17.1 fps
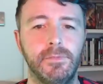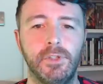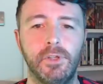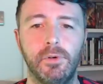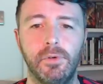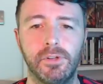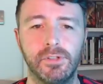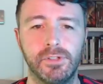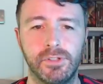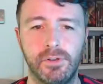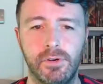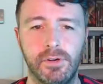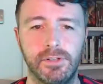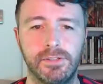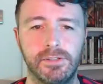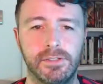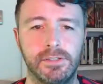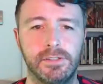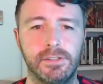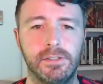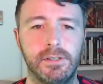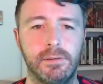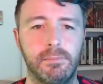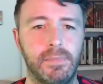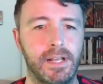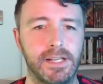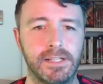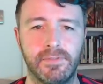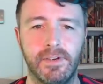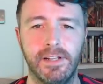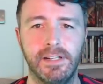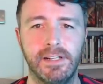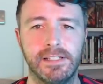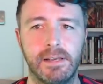no, there's not. But that's
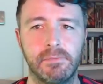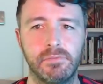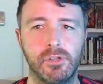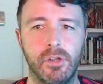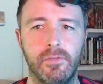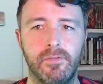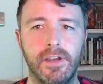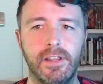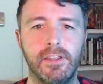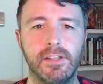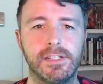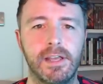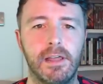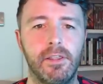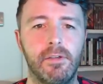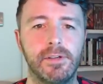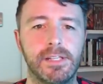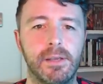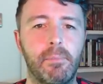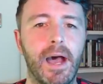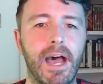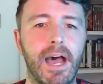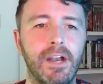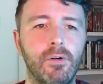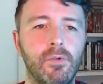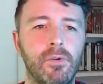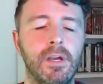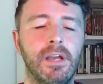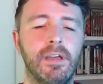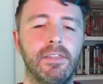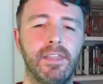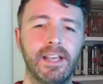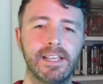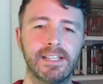fine. It's absolutely fine. There's a there was a panel.
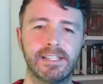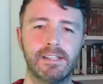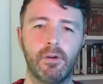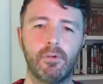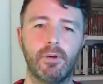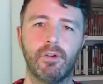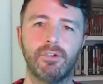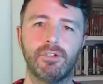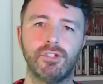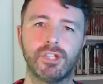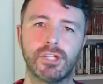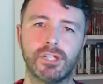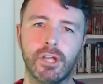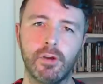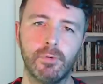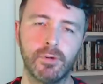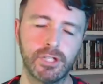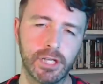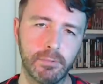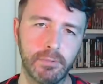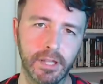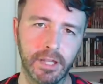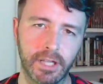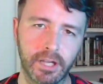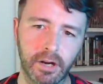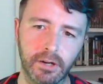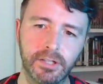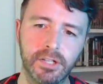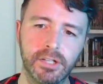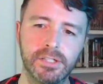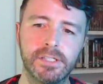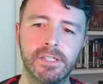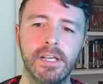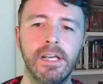I think it's still going on just now with Jamie Lee
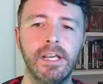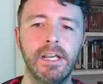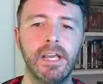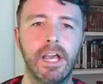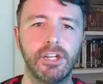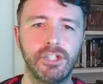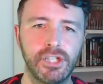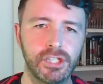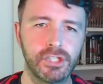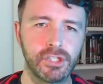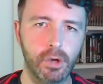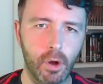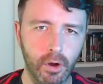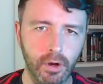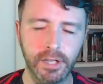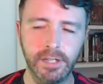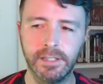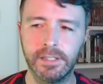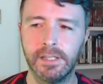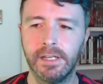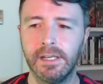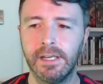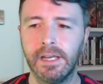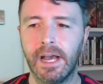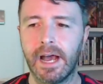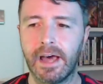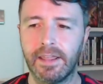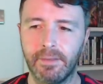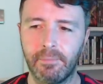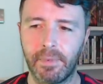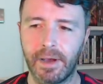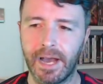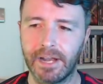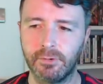Curtis, and she's talking at the
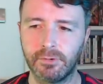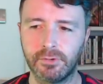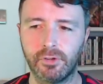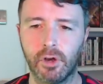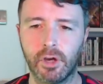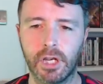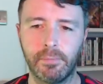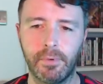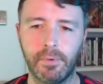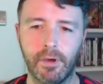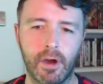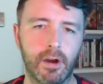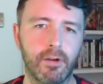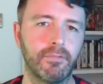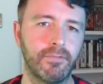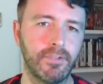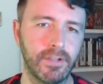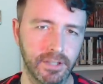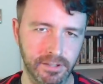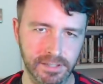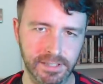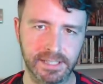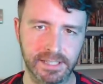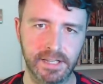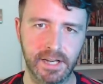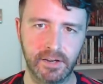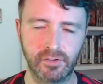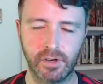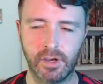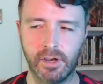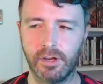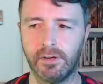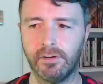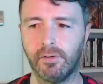panel talking about her fears,
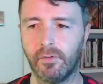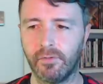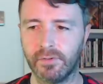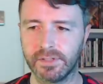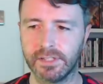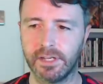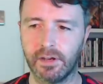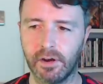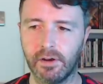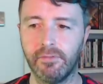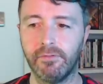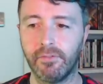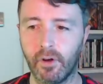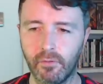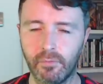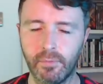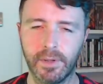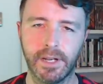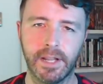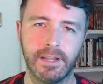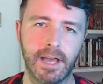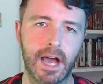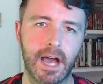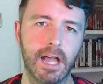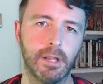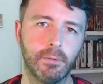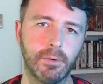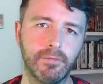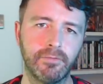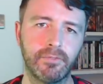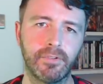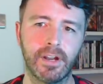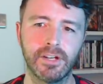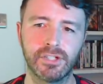etc., and obviously her involvement in the
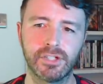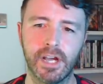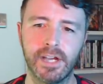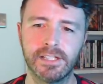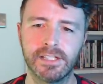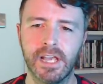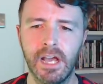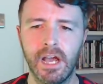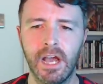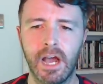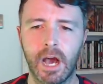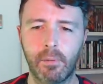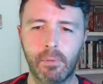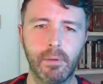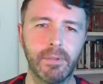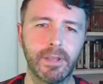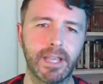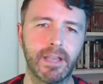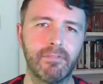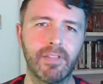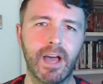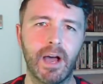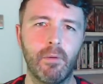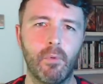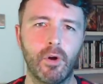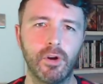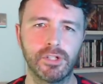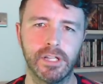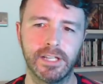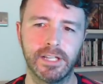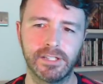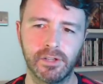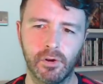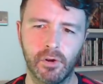Halloween franchise. I'll probably give that a watch
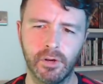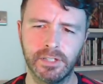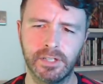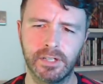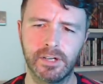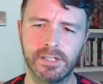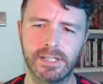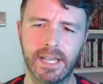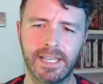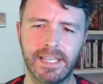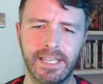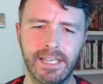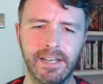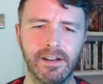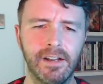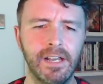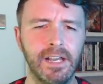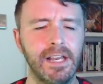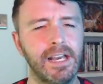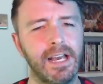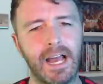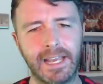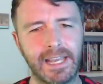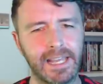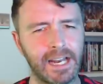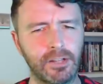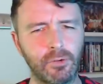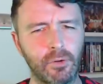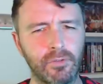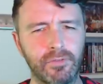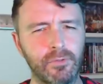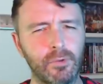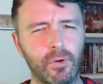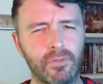later on because I hear, again, I
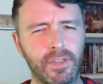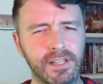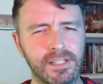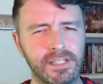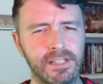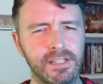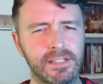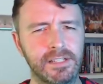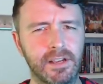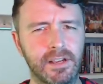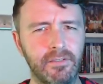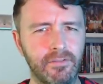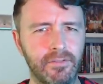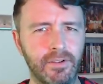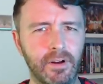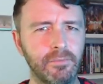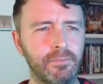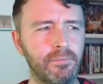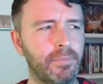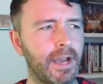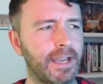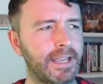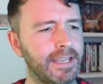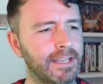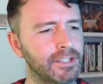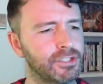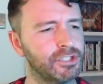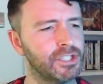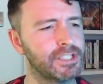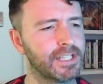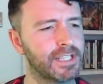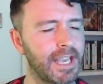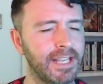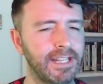don't know if this is confirmed, but I hear
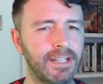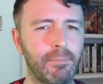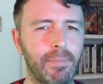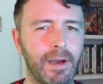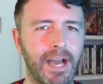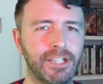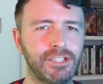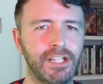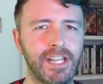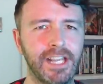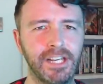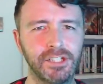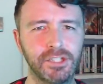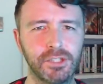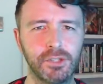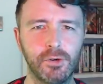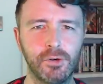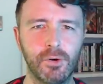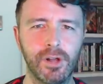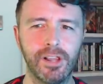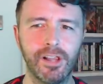she's kind of bashing H2O